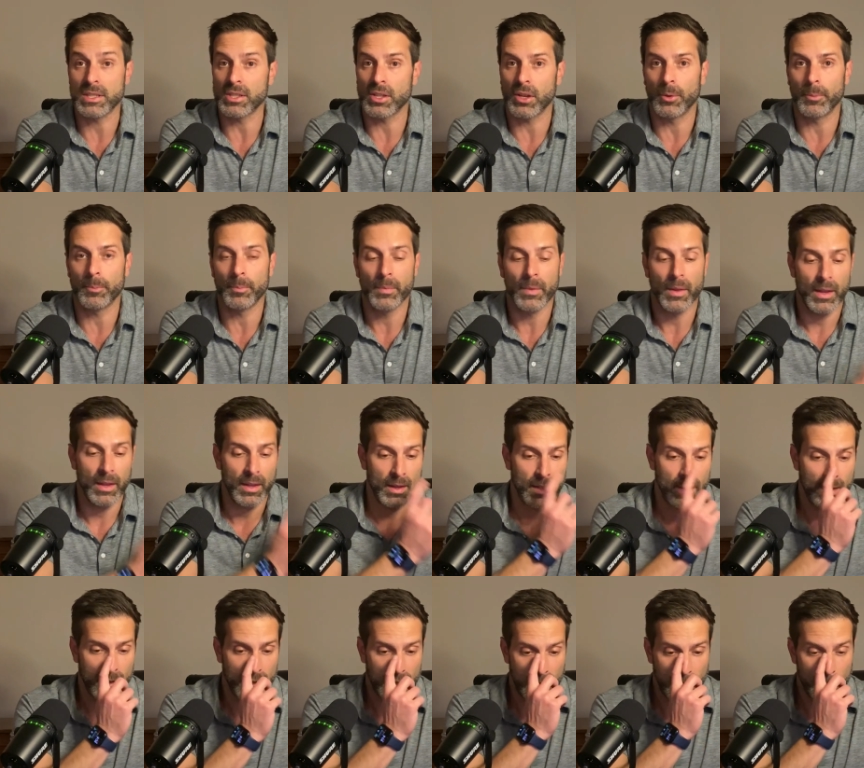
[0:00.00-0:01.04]
So
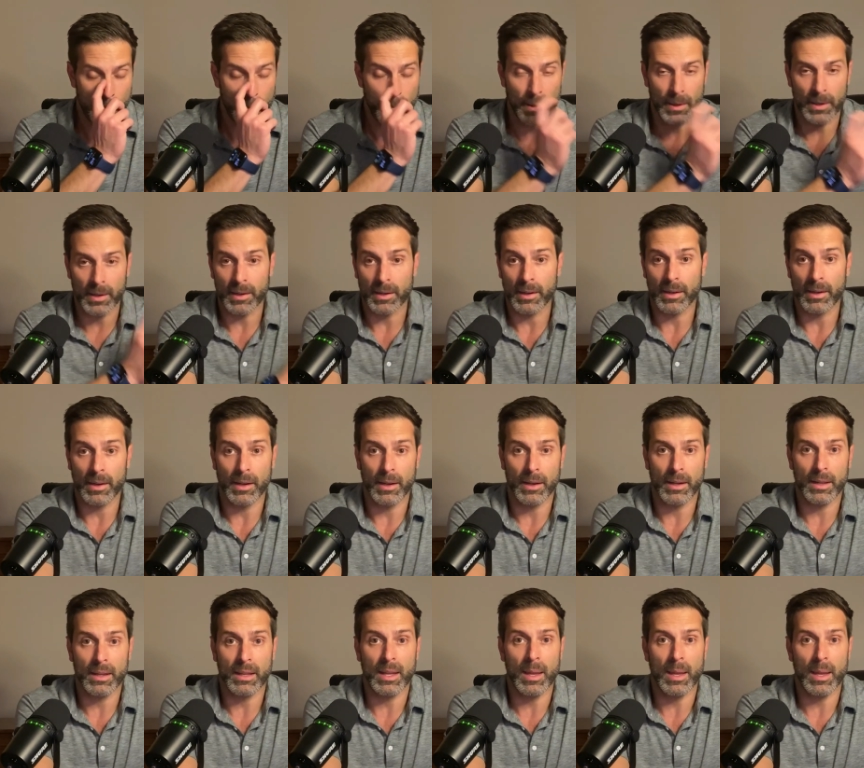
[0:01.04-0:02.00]
keep, uh,